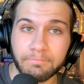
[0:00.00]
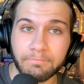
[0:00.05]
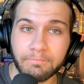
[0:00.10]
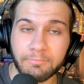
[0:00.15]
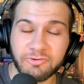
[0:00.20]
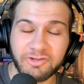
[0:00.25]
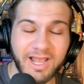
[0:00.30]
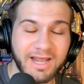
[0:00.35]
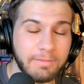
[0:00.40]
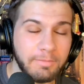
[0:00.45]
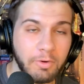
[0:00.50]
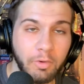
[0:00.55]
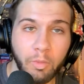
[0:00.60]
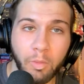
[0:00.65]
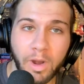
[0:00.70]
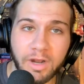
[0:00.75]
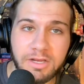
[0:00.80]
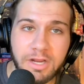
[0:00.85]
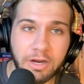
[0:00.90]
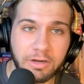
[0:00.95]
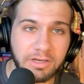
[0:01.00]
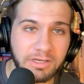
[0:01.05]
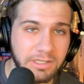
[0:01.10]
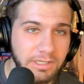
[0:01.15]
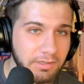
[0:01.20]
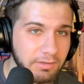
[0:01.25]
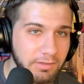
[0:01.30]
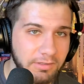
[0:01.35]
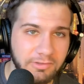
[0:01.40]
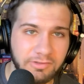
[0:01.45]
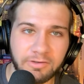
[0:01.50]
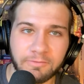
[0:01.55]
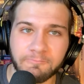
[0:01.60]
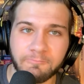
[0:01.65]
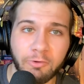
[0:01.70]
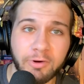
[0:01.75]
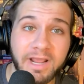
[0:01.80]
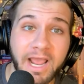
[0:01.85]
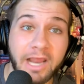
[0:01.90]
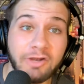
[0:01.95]
Signed him to a one-year deal as a
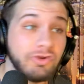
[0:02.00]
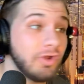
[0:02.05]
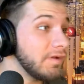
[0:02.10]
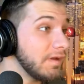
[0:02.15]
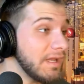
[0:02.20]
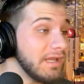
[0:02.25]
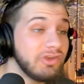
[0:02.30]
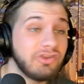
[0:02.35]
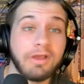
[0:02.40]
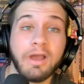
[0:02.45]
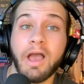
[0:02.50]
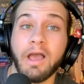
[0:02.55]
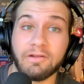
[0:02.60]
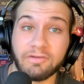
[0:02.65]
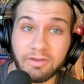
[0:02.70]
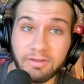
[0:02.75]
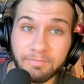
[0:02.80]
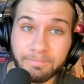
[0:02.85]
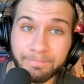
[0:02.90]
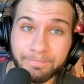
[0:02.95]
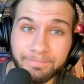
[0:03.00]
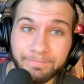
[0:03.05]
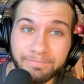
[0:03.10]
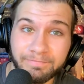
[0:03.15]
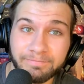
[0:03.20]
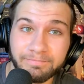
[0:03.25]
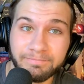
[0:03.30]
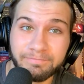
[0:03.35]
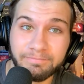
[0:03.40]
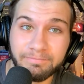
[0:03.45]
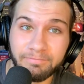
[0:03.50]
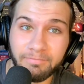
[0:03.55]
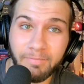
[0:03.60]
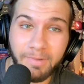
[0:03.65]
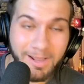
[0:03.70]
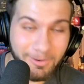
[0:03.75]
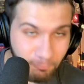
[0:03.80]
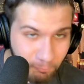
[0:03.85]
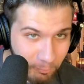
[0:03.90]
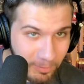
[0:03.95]
free agent. He's cut.
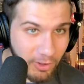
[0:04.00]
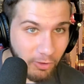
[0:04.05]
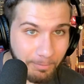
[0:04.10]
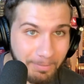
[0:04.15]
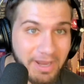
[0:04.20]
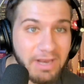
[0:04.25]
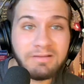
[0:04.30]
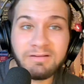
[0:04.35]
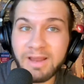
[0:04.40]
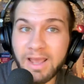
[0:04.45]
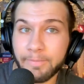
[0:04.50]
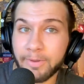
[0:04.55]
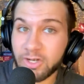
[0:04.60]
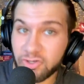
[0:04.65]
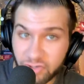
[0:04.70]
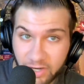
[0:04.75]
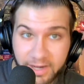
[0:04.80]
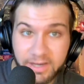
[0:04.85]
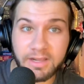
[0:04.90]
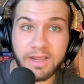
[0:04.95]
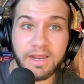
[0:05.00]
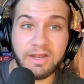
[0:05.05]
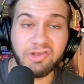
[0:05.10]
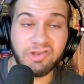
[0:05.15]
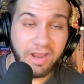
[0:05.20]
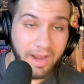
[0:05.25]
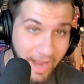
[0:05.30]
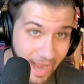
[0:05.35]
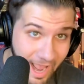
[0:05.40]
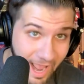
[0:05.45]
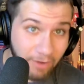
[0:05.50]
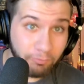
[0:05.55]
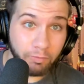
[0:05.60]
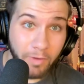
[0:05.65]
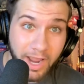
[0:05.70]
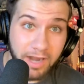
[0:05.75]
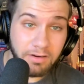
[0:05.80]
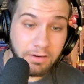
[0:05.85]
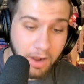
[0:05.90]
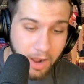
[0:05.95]
It will be Teven Jenkins at
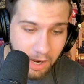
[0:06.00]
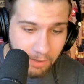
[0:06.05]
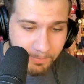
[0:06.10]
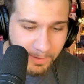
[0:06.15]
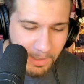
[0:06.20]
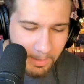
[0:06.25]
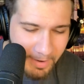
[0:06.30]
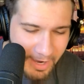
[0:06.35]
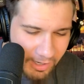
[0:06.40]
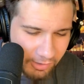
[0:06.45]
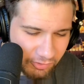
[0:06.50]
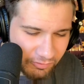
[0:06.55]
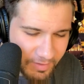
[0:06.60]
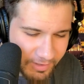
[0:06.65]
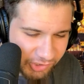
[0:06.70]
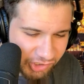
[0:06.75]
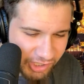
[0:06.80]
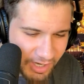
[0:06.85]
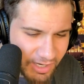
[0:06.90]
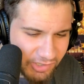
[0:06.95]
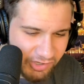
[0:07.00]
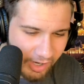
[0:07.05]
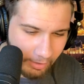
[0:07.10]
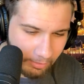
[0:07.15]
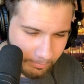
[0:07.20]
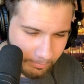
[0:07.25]
right guard for the Bears this season.